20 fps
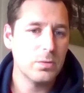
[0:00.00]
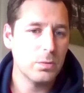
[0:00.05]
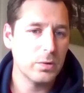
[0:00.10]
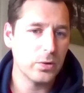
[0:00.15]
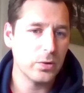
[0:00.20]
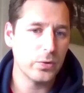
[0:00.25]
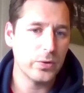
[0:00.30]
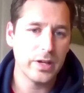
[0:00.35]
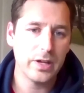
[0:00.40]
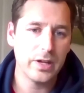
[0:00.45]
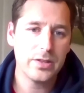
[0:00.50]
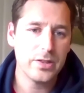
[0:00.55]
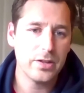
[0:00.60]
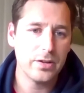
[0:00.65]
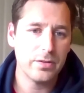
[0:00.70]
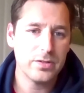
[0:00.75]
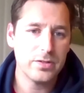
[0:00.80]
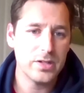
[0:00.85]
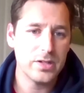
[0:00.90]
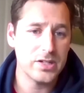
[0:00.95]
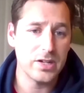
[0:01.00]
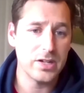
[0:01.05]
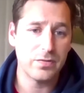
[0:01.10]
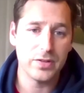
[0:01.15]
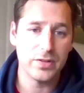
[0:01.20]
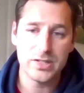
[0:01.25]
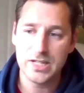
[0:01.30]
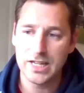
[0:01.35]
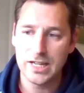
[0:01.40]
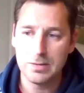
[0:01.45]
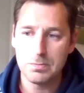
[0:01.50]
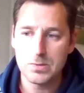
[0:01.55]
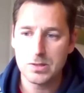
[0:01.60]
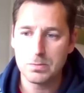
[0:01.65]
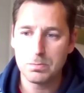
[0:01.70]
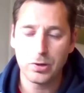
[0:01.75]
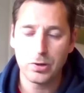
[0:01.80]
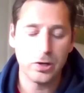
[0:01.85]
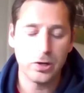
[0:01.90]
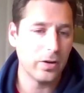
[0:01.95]
with all the different teams
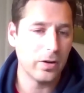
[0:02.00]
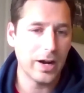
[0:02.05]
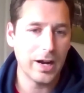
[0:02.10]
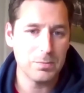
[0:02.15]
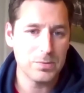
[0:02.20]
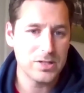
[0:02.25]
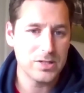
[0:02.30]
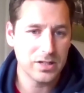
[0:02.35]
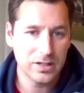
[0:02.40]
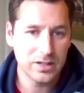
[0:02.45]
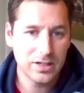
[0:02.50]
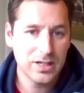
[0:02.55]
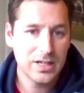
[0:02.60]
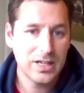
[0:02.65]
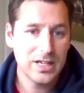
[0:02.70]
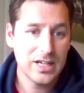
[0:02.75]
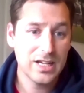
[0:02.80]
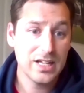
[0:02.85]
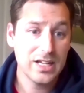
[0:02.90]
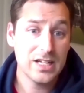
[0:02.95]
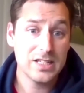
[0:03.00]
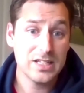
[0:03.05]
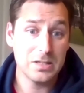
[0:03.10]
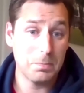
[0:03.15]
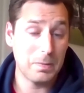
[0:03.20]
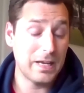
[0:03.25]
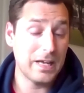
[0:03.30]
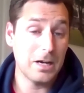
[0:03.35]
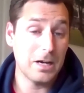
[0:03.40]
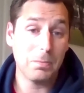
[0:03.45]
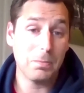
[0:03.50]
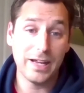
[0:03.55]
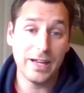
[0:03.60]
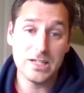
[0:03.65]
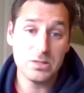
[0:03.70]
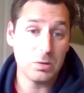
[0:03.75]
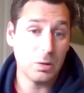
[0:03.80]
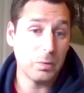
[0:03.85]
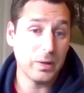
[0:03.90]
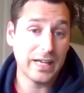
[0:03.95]
and programs to be in a
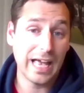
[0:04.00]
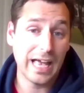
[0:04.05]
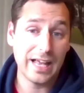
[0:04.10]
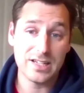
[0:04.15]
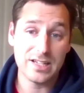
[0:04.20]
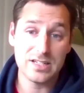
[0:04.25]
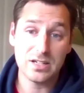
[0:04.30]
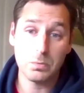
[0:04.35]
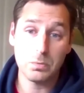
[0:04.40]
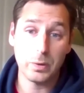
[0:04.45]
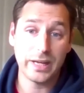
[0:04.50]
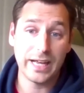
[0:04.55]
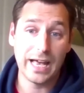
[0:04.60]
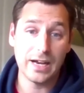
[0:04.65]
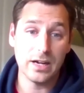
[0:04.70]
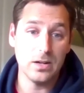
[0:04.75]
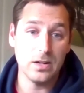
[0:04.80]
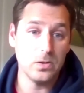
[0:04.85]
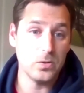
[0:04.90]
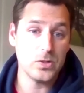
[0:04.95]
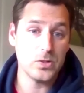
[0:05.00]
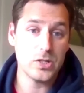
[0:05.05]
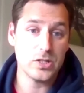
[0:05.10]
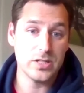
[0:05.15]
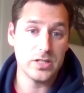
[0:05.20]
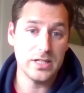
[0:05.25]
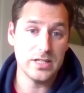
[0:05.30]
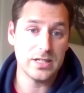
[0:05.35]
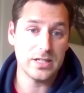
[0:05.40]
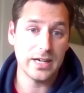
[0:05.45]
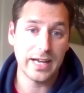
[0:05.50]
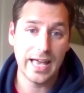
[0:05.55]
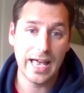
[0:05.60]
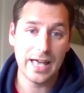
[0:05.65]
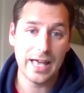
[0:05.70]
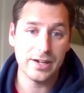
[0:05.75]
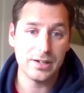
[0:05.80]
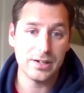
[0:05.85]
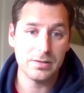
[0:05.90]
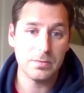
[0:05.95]
place where we can launch a season
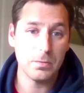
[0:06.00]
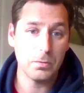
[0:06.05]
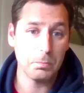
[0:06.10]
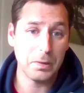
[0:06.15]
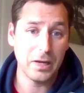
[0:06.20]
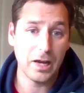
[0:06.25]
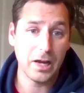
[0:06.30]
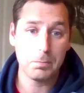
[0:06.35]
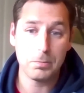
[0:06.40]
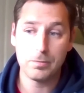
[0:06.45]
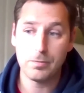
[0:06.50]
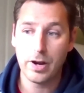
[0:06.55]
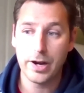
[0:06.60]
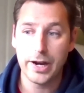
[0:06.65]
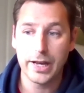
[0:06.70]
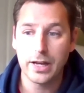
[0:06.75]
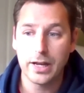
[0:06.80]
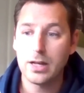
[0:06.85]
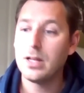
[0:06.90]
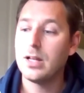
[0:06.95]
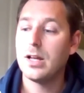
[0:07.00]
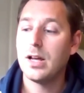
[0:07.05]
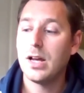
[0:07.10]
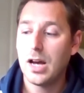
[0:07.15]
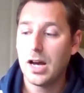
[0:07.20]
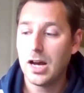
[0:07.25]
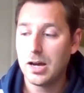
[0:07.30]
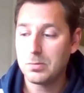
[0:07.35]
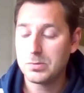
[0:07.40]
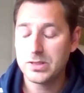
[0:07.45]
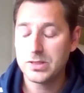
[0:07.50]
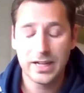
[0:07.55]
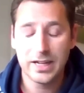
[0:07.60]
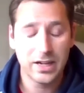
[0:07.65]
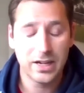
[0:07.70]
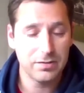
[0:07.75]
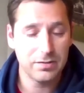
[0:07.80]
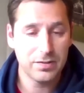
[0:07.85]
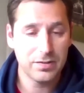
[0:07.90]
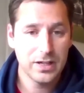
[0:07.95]
again and be up and running.
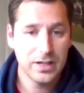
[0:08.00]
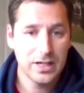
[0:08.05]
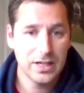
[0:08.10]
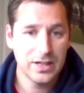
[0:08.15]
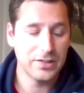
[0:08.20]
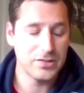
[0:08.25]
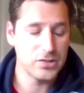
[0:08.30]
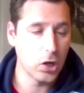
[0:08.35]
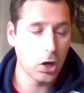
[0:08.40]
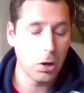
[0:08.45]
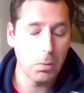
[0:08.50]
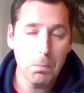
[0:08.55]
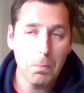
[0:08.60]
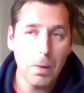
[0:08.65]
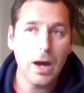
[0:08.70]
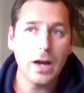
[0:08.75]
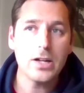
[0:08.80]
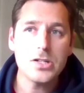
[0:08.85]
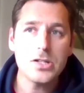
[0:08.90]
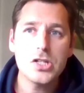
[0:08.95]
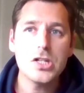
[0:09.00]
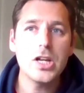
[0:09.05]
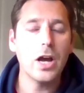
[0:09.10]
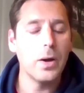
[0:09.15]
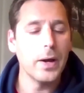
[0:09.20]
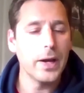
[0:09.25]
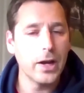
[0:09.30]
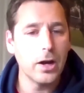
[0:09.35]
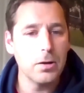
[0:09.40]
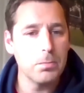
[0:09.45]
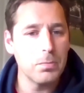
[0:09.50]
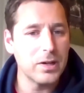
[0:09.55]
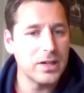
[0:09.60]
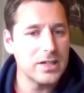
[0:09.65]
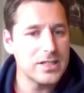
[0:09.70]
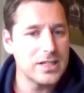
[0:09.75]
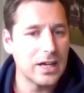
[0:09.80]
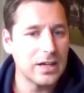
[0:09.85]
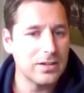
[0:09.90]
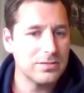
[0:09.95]
Kind of there's not much going on, but
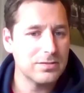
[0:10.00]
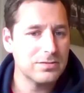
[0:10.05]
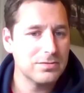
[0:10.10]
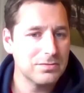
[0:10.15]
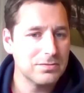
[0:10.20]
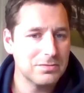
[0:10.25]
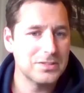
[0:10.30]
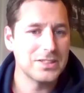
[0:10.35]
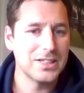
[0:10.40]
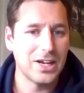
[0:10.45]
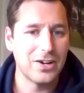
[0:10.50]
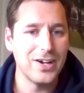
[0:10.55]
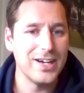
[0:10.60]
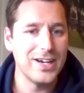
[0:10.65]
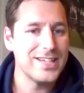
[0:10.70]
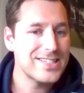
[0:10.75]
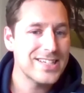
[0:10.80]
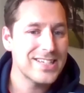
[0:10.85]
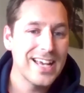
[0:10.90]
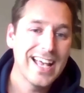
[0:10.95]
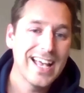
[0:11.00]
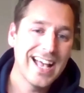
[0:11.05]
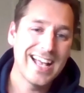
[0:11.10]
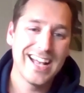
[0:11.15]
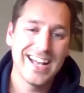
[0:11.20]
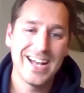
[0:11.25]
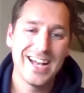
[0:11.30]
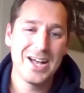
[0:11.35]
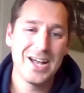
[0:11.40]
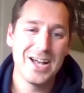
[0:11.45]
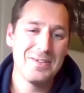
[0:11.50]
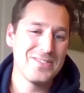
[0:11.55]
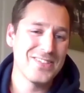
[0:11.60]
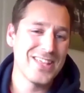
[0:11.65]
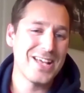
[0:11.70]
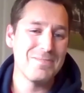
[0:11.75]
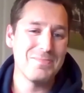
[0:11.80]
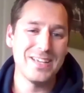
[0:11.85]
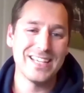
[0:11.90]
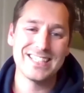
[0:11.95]
it's that there is.
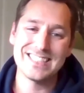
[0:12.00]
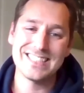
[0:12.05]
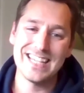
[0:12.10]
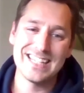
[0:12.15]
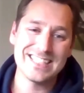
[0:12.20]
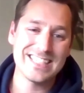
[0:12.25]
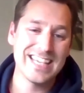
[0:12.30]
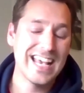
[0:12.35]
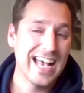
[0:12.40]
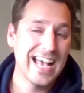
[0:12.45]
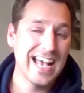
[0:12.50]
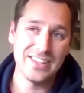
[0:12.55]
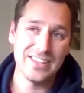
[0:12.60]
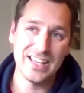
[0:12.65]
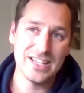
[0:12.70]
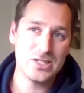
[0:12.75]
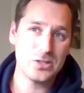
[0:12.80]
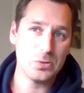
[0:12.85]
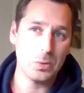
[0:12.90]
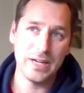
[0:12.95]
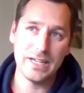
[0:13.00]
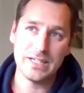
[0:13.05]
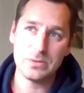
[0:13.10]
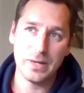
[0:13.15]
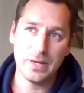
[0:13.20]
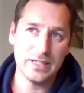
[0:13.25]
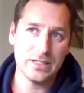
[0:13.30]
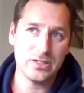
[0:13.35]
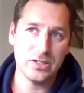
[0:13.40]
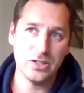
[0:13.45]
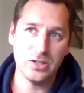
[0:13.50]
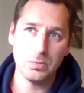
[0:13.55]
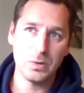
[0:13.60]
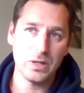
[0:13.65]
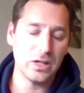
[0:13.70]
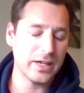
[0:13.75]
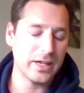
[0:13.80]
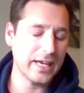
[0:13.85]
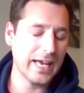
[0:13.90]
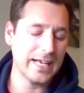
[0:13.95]
That makes sense. And then 2022, we're
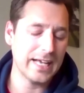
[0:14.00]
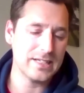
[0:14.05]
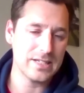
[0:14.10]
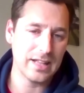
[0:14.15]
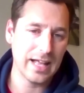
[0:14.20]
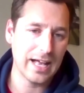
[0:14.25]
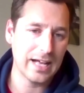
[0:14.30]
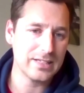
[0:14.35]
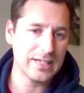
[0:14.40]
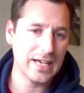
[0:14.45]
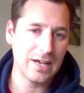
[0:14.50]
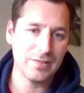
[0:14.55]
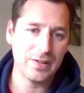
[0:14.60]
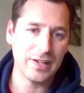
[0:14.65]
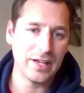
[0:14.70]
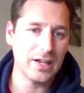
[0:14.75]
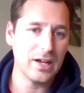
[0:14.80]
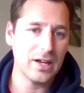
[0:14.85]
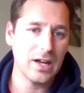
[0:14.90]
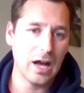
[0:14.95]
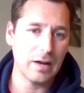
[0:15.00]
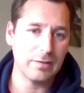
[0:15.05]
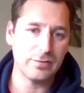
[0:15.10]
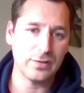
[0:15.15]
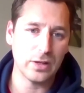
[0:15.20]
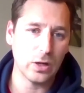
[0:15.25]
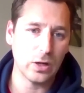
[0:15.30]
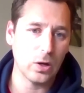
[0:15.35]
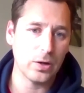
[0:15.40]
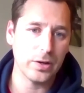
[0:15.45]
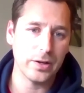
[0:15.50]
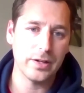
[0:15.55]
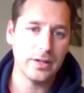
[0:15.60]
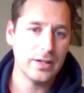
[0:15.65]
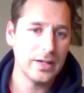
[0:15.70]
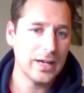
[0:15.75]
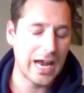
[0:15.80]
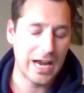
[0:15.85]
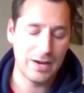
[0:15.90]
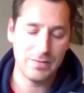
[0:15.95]
looking ahead to that, to having a full on,
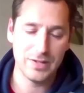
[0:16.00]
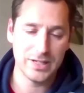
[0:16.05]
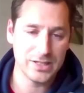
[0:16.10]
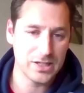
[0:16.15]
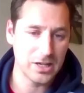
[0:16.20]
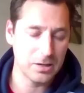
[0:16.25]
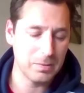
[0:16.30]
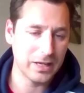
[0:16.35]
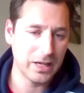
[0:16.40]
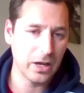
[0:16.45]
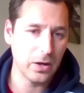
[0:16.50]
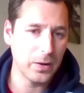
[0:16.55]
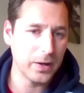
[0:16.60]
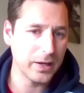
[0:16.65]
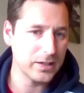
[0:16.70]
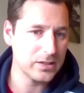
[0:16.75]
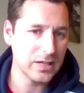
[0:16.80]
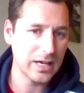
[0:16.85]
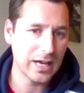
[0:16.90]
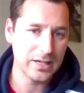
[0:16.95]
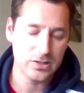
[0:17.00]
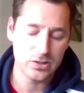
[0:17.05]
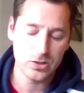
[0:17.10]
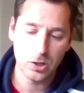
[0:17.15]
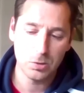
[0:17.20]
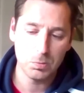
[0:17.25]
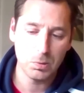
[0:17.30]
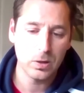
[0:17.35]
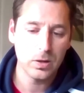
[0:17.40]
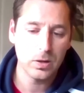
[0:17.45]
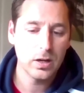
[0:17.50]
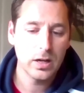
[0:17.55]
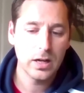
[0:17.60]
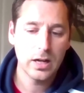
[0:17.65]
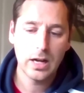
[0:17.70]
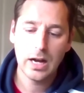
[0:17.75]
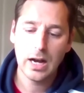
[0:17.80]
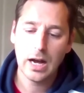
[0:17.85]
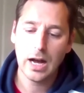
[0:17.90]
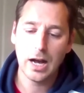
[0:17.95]
everything's going to be going as normal.
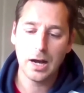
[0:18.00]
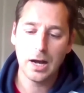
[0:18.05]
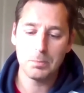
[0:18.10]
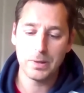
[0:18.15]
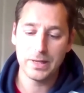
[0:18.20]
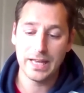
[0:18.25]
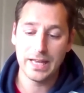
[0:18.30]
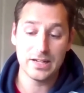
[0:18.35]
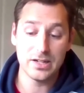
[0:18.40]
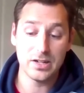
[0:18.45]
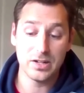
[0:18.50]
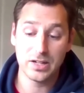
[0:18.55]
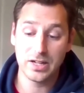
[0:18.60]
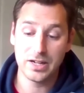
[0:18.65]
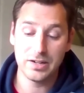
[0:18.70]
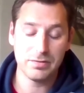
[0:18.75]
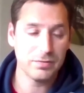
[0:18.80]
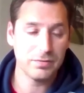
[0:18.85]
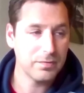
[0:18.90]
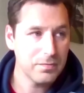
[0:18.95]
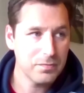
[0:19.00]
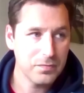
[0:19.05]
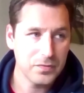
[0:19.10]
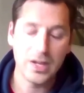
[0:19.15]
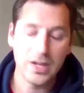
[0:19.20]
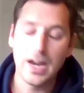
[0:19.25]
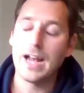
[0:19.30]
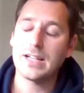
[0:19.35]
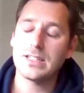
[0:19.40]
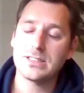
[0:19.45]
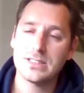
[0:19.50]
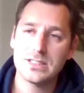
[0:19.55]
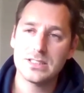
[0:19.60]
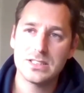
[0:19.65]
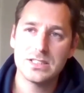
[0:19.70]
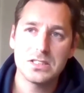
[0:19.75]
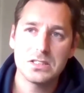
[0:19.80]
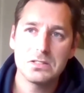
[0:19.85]
Kind of the next